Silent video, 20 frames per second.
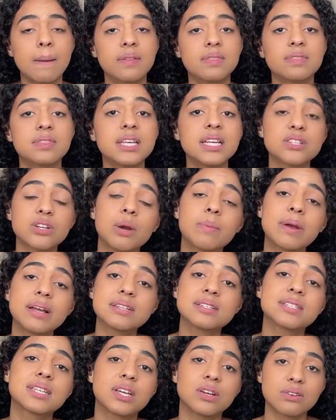these are my
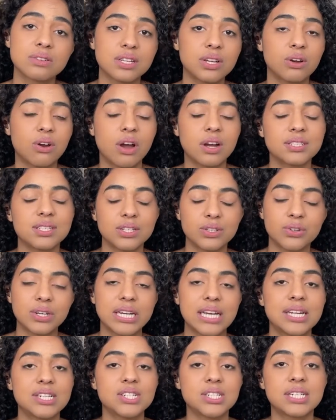skills in content
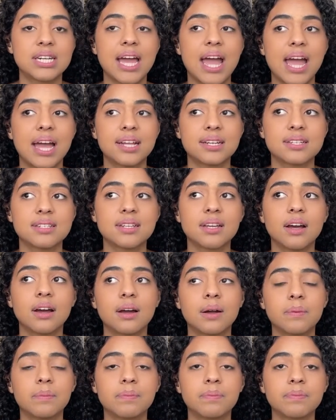creation and
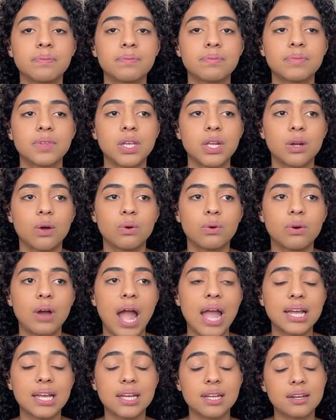um, you know
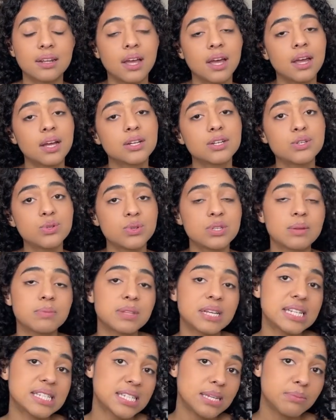i could do
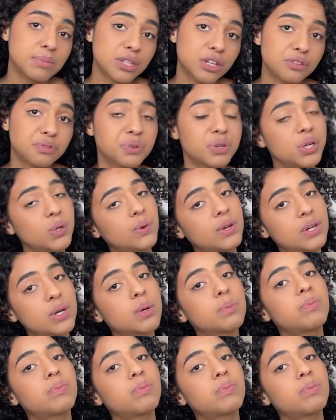something similar for you and your